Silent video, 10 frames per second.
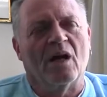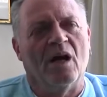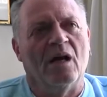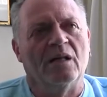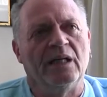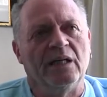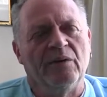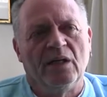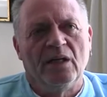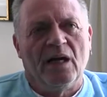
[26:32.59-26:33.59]
golly,
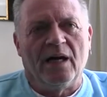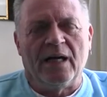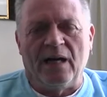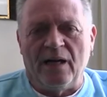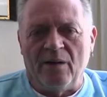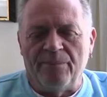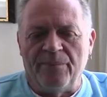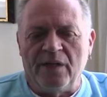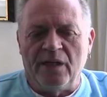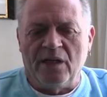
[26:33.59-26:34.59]
I got
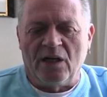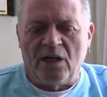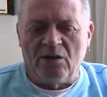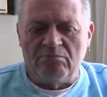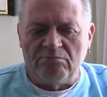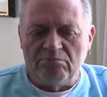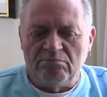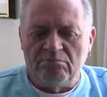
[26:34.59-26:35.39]
up the um,